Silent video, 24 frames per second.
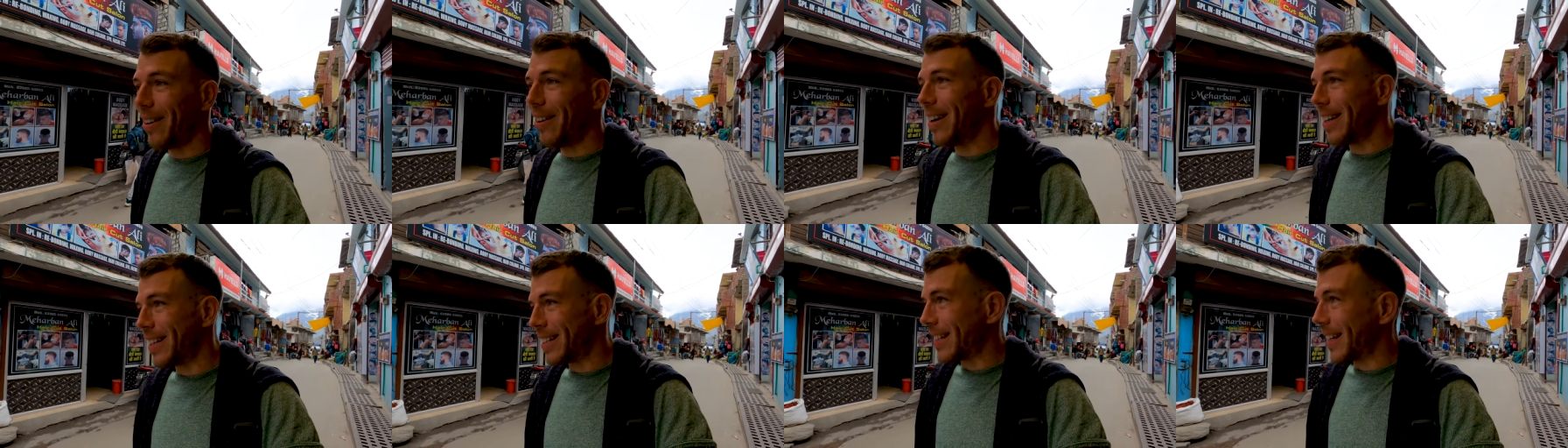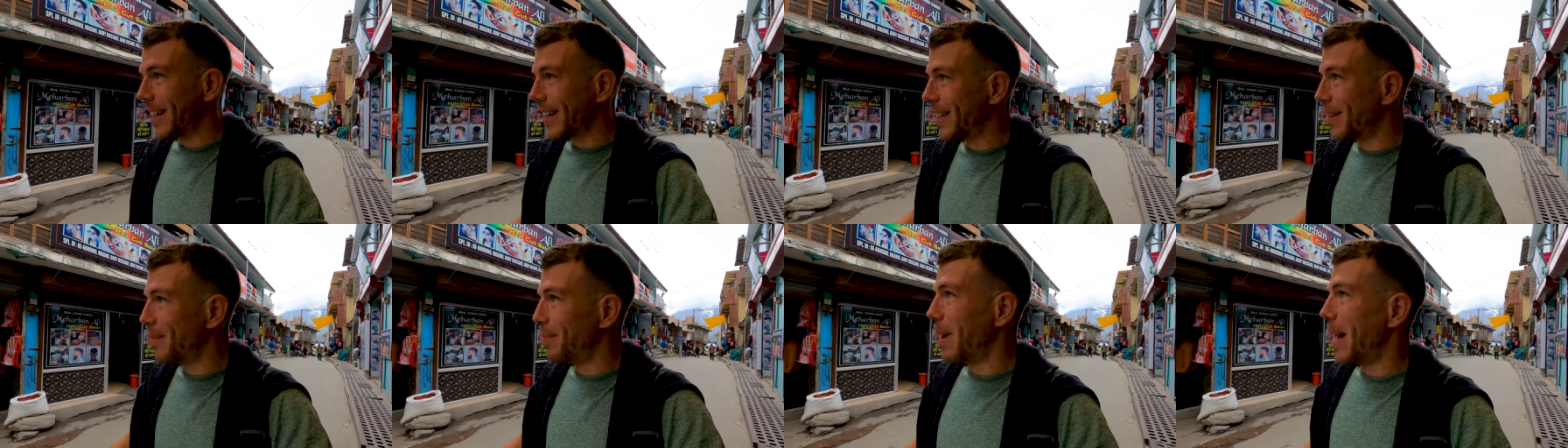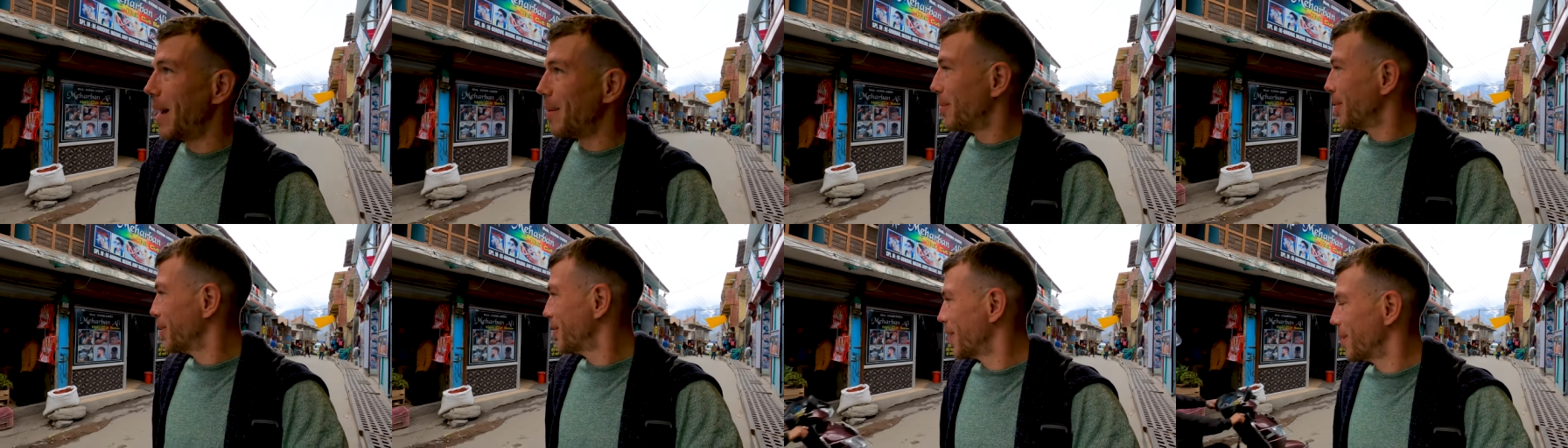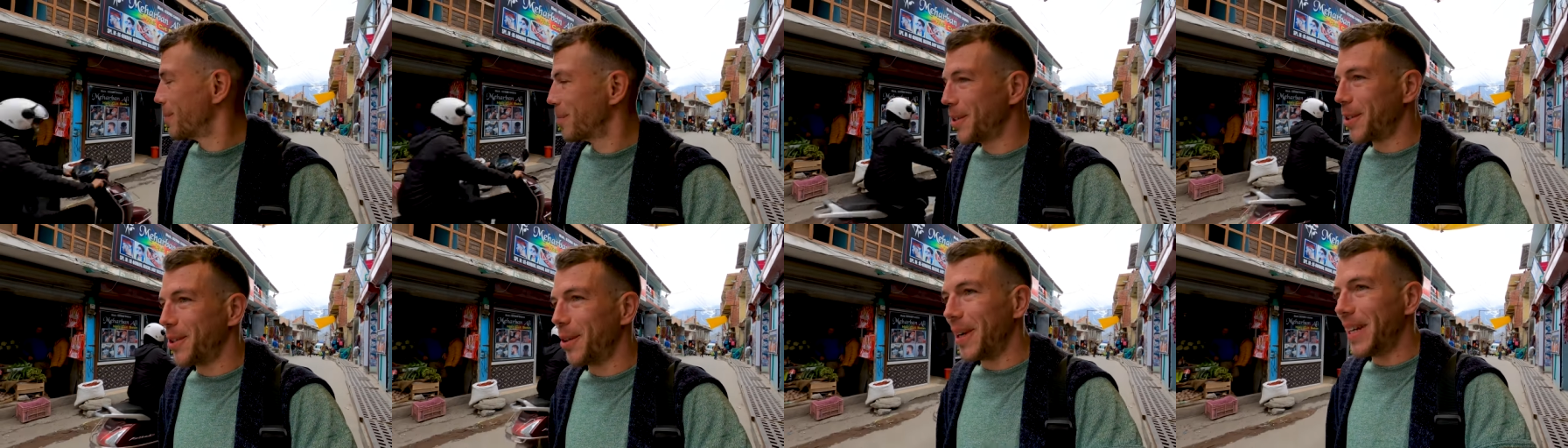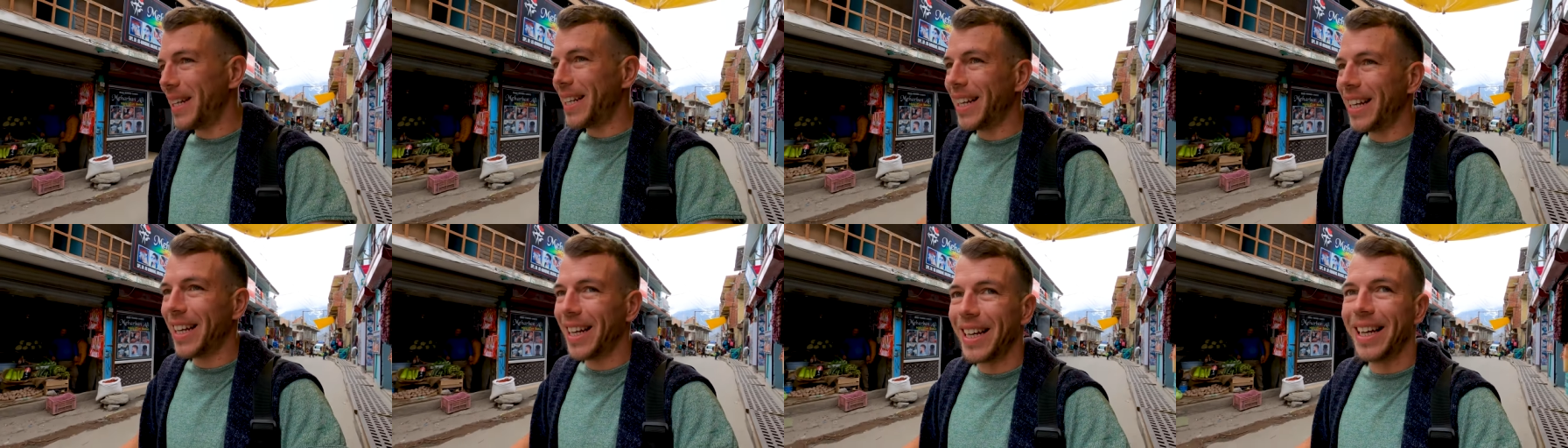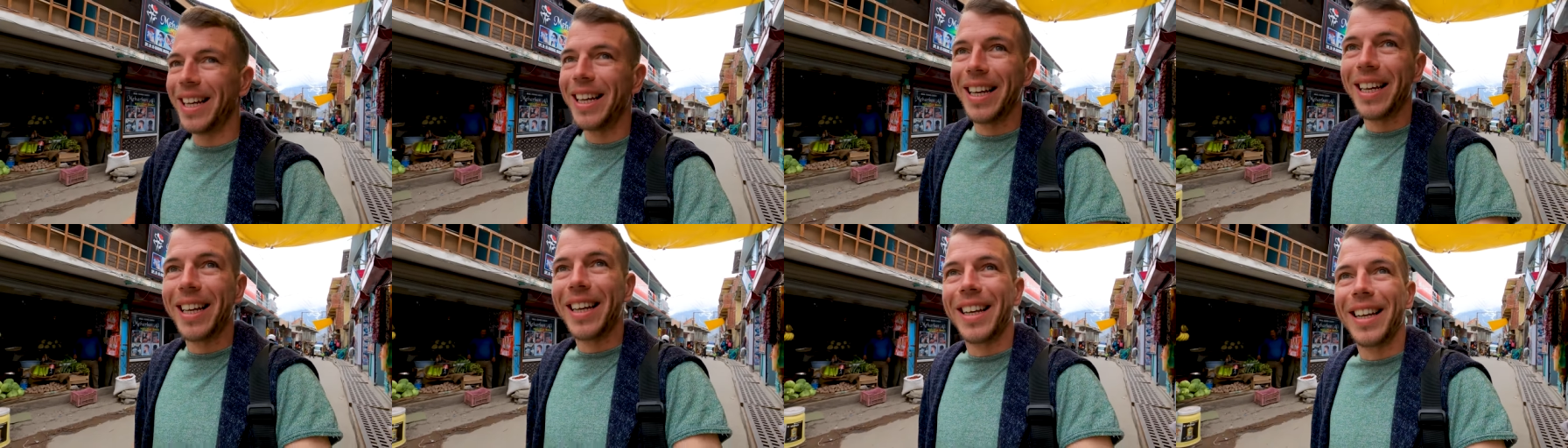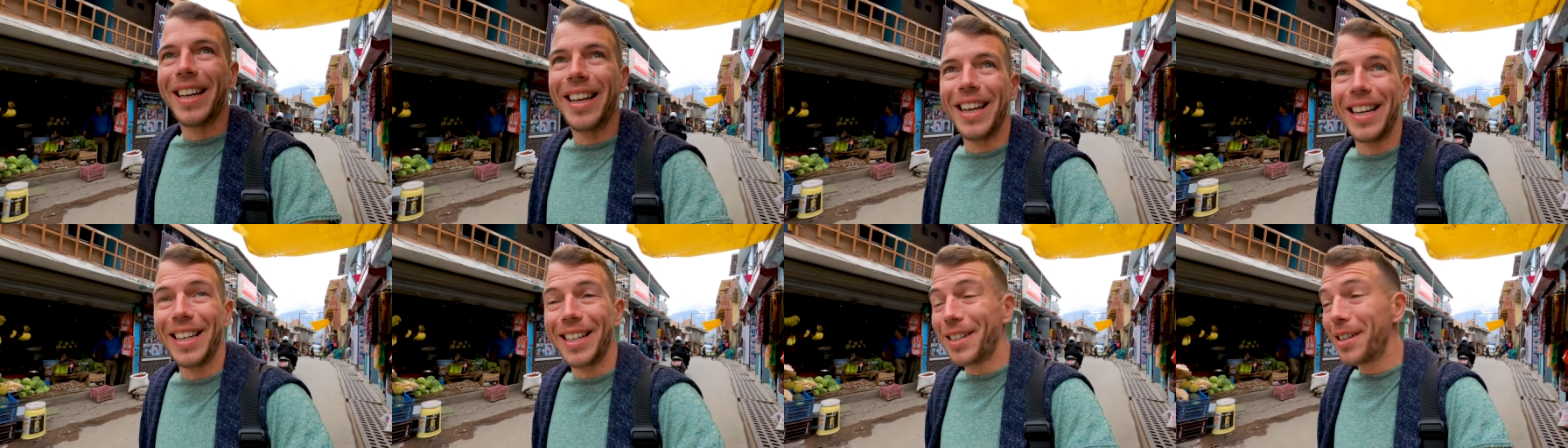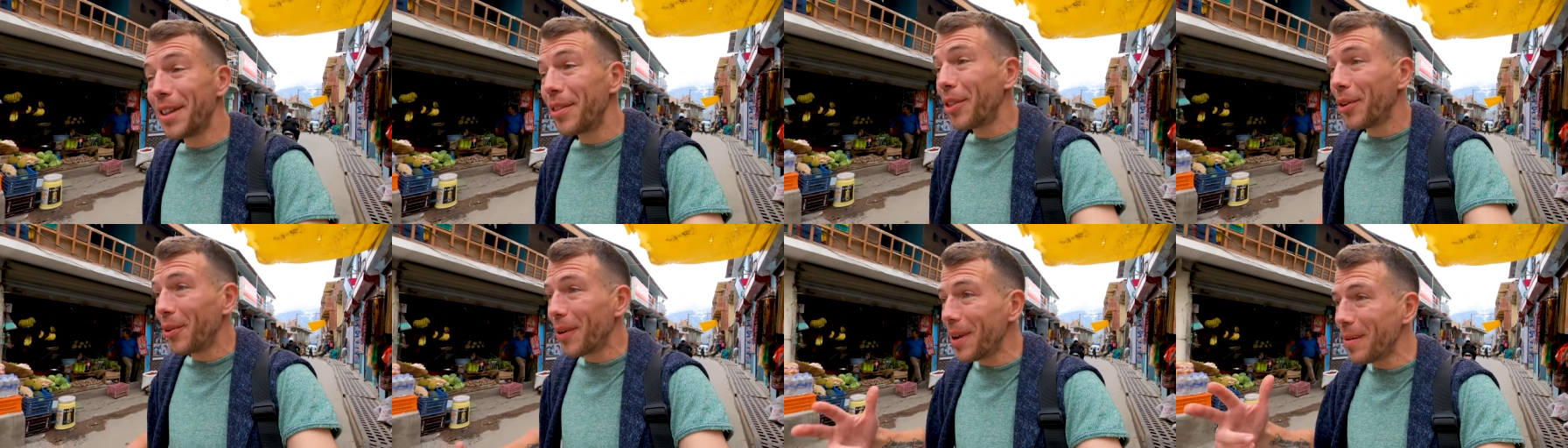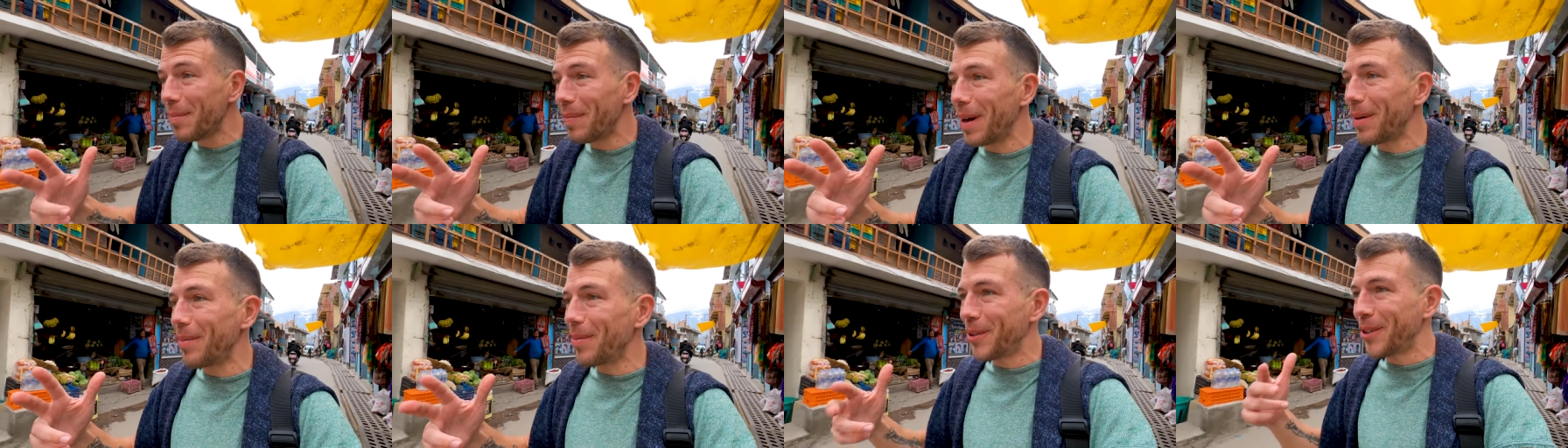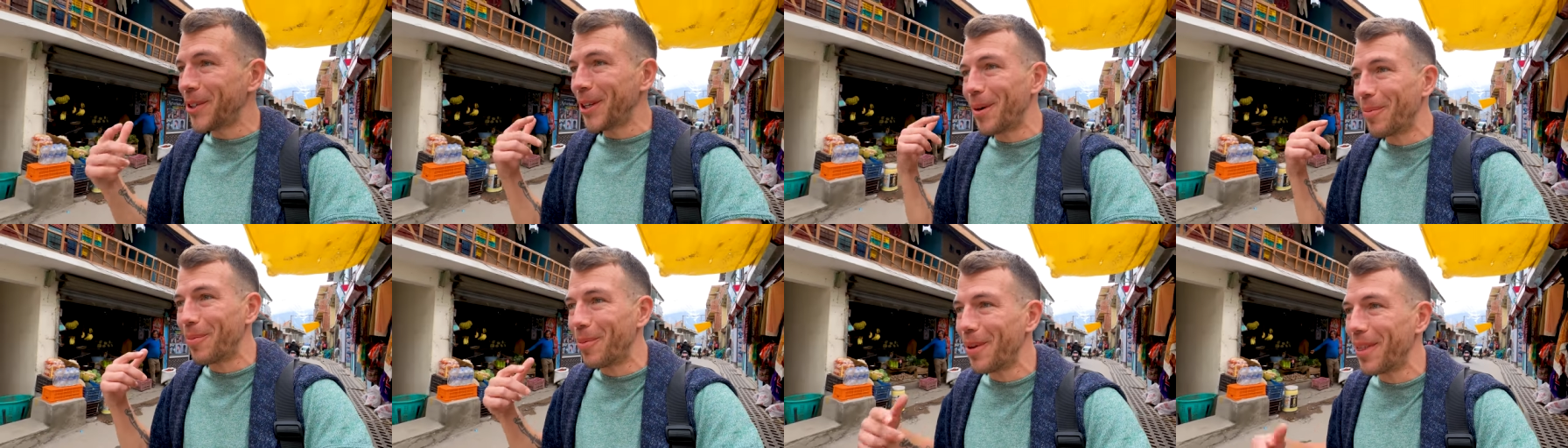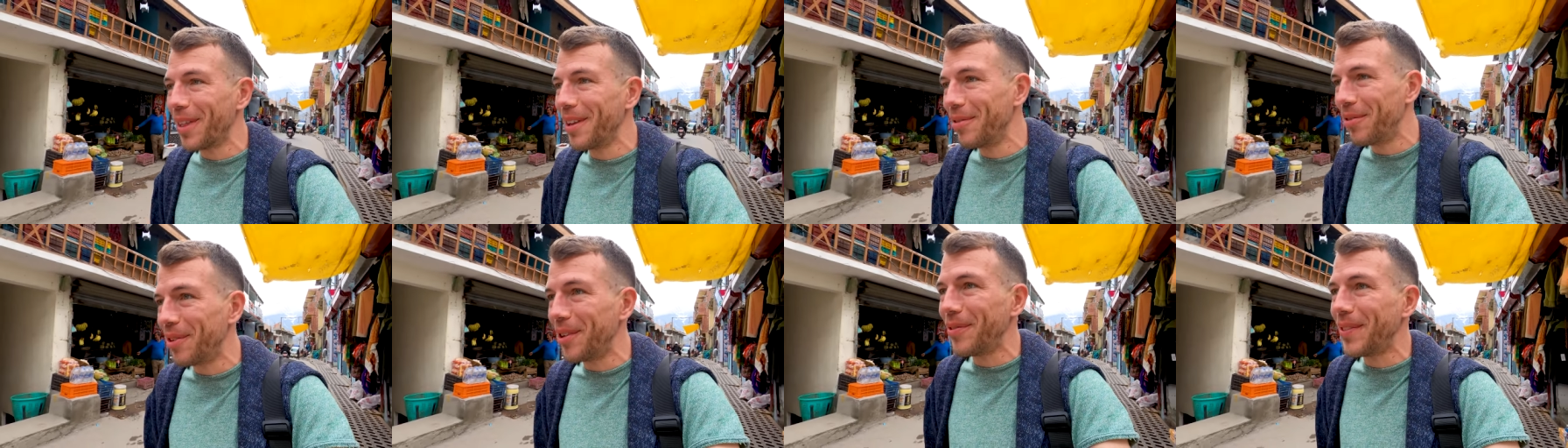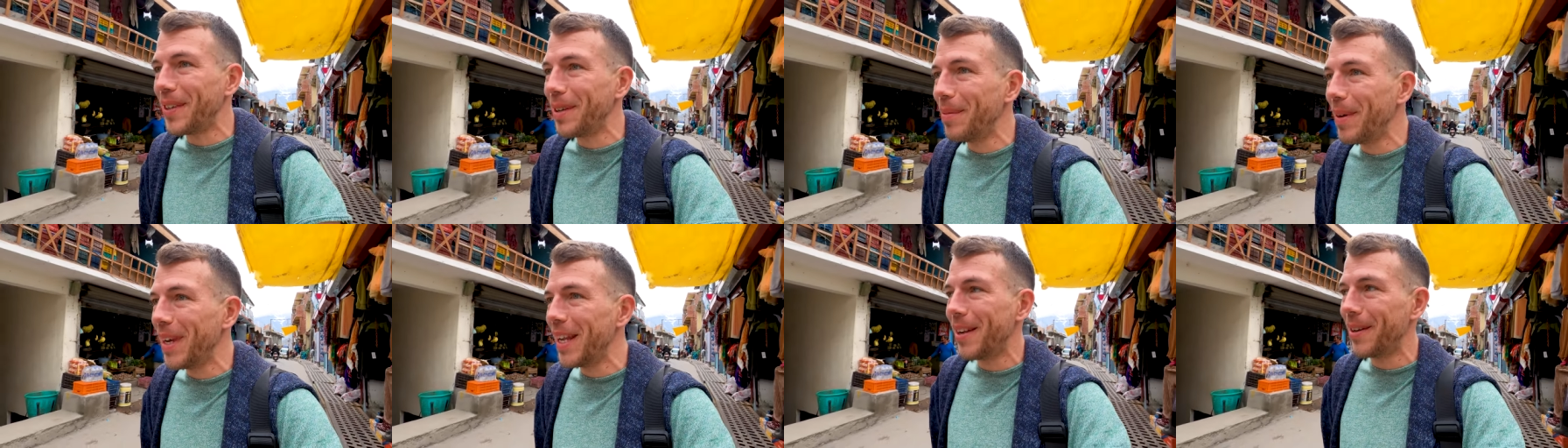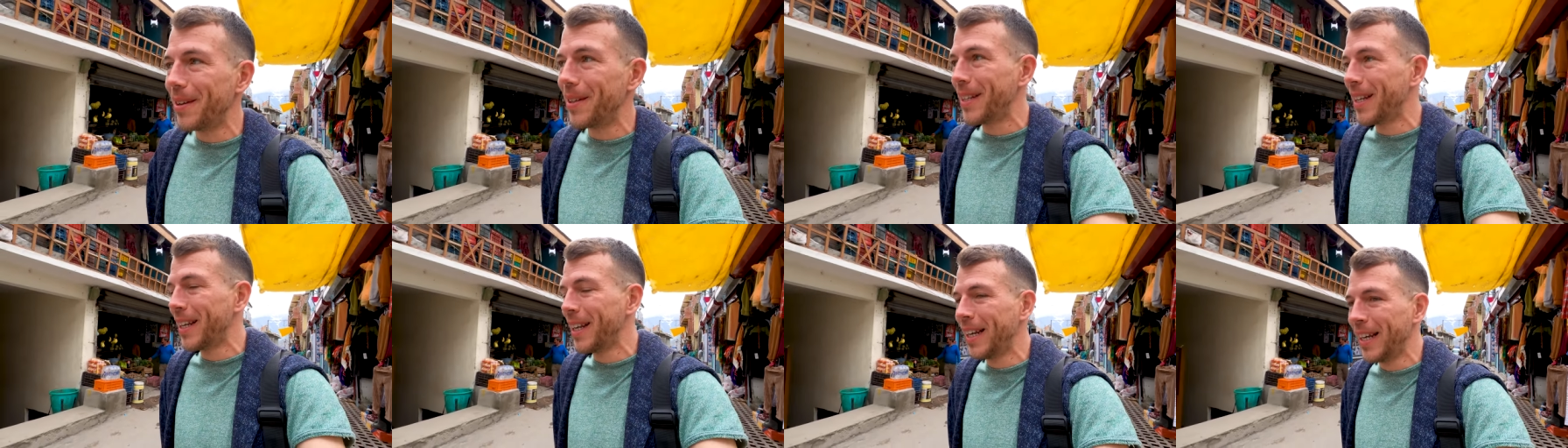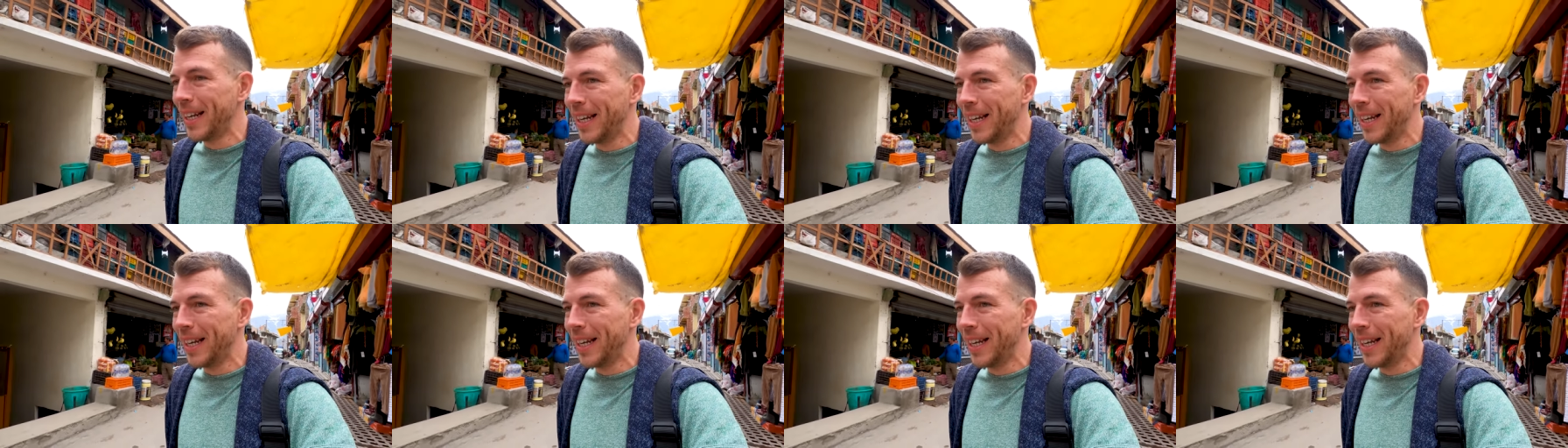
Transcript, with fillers: Oh, it's like a barbershop street. 3 barbershops within 50 meters.